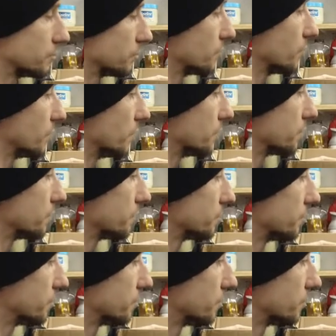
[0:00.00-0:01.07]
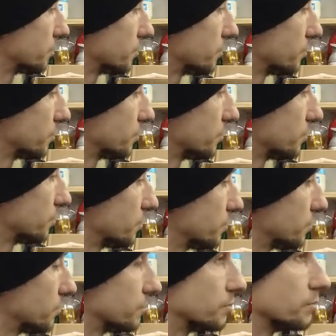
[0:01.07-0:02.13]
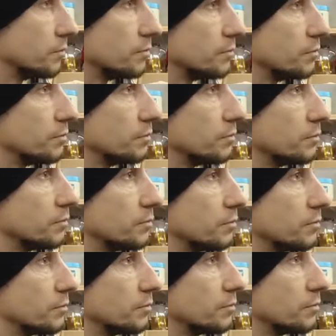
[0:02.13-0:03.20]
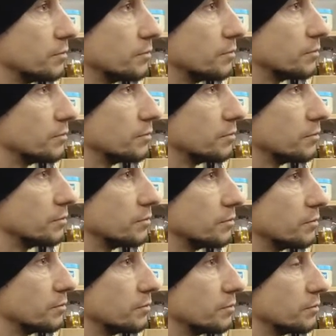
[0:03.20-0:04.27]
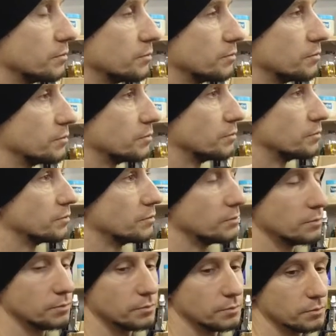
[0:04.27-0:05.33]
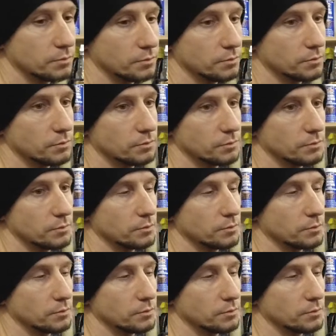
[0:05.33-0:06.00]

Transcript: (not speaking)